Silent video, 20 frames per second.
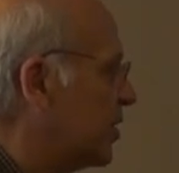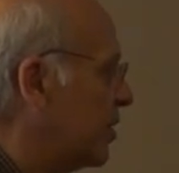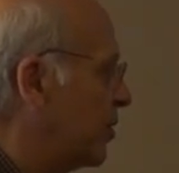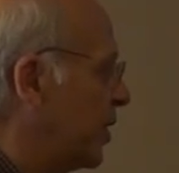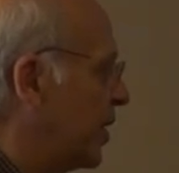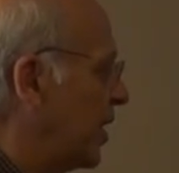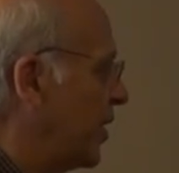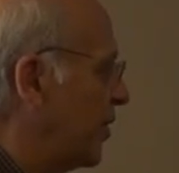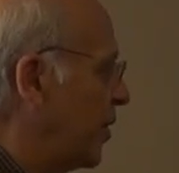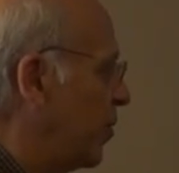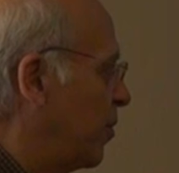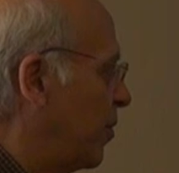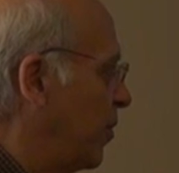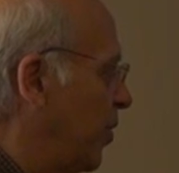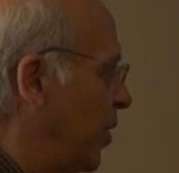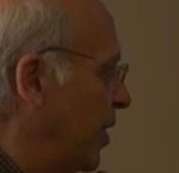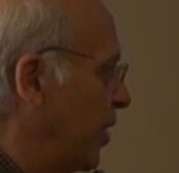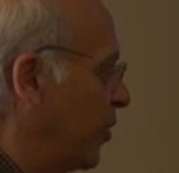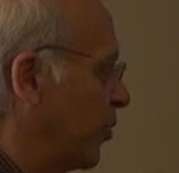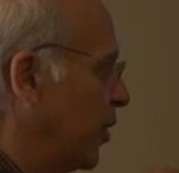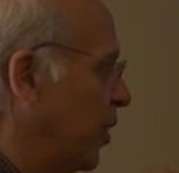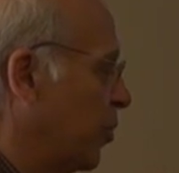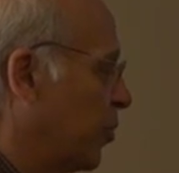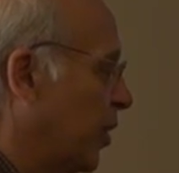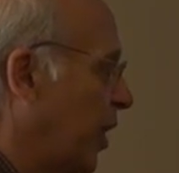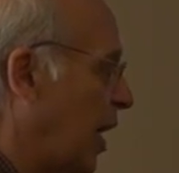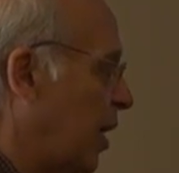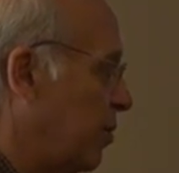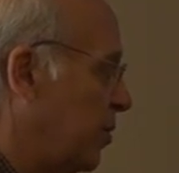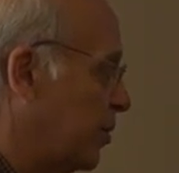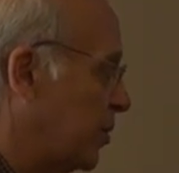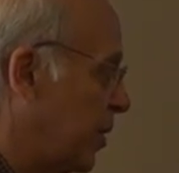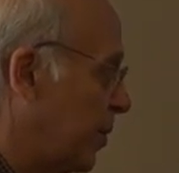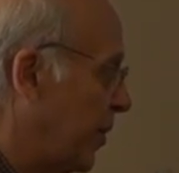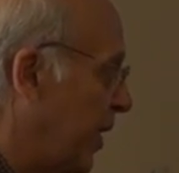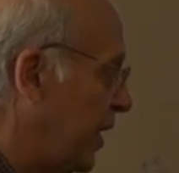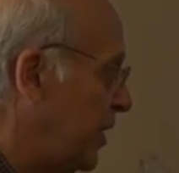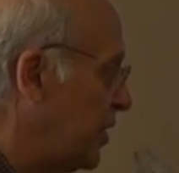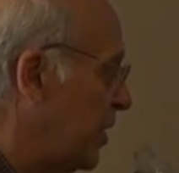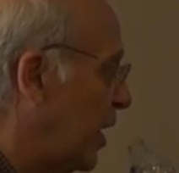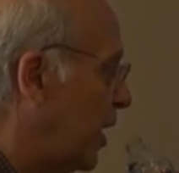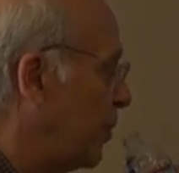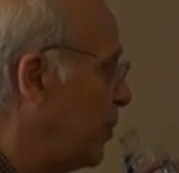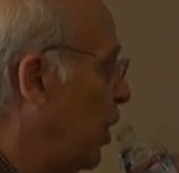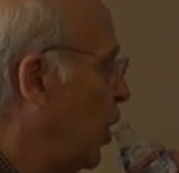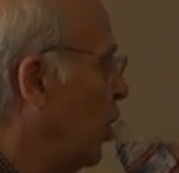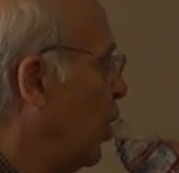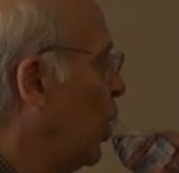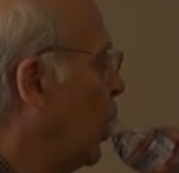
one of the, one of the real problems in my job.